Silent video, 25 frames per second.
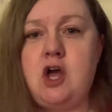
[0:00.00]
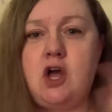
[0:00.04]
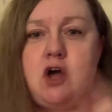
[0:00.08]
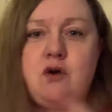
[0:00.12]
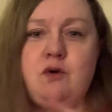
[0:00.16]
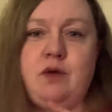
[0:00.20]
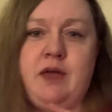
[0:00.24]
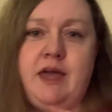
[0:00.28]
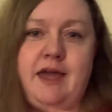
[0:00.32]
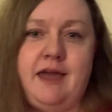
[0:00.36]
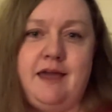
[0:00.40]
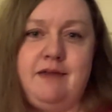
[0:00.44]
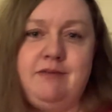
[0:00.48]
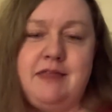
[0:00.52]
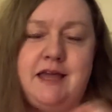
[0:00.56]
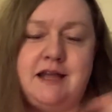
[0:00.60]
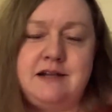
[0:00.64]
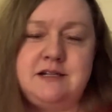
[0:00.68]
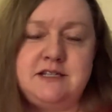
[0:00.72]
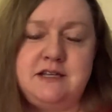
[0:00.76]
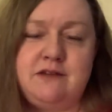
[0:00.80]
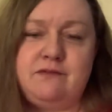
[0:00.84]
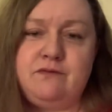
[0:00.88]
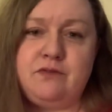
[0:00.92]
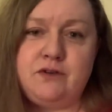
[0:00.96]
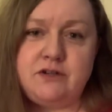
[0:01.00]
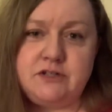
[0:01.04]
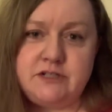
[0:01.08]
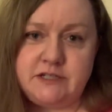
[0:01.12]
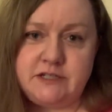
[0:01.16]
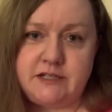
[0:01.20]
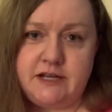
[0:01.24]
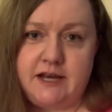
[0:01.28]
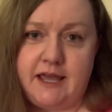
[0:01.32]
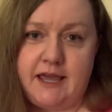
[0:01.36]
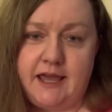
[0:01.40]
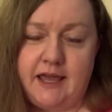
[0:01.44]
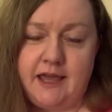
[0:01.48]
Okay, that's it for
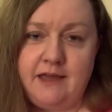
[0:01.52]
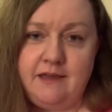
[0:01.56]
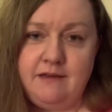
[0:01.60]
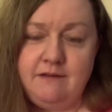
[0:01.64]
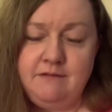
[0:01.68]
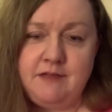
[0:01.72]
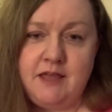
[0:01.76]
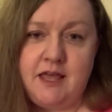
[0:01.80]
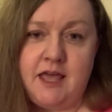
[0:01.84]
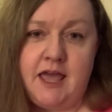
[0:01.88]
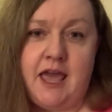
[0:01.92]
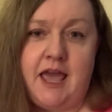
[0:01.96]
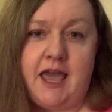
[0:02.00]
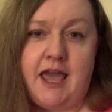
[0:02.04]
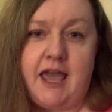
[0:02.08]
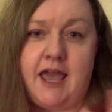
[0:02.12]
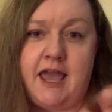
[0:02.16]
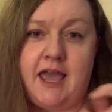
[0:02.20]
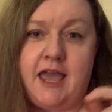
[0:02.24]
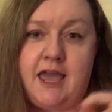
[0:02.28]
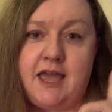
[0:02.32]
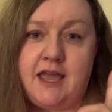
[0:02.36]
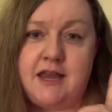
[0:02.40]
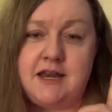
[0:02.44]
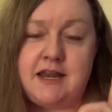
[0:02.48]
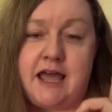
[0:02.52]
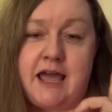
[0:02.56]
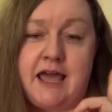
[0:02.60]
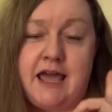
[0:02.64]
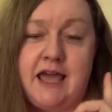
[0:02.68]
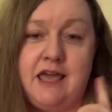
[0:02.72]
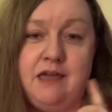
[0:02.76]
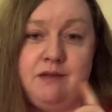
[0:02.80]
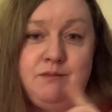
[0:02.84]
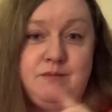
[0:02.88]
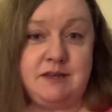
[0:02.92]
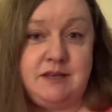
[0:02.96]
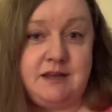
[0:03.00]
today. And I
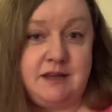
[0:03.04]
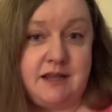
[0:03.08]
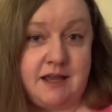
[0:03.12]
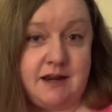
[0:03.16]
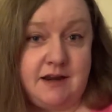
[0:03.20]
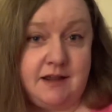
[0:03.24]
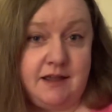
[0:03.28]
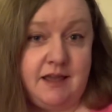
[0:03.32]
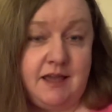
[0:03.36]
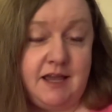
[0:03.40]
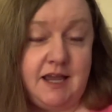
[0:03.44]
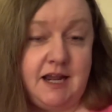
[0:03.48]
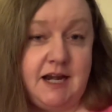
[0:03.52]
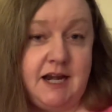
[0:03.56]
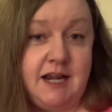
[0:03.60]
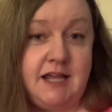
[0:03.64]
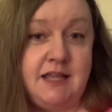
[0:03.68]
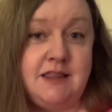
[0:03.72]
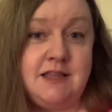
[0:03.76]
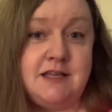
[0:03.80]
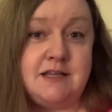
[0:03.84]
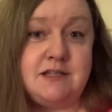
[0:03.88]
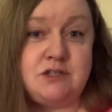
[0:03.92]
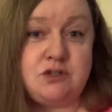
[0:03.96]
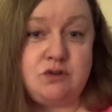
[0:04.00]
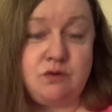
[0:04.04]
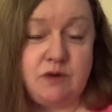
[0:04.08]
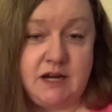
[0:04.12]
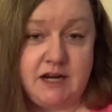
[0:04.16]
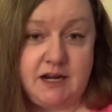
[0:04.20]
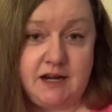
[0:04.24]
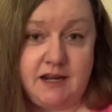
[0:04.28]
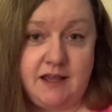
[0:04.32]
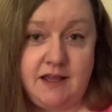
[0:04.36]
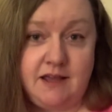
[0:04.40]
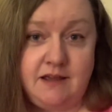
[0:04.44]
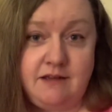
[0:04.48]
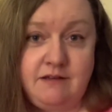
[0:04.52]
am dedicating this
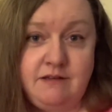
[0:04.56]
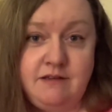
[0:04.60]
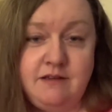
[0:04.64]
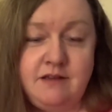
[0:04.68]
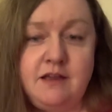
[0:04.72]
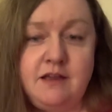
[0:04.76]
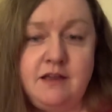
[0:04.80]
reading